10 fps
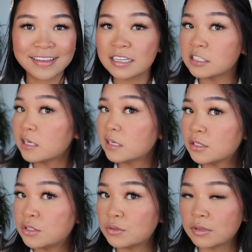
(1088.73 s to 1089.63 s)
because I
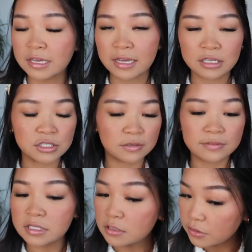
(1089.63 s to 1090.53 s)
didn't do like any
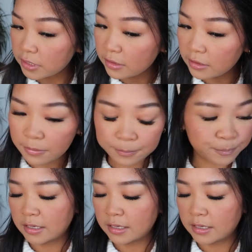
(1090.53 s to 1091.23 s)
services or anything.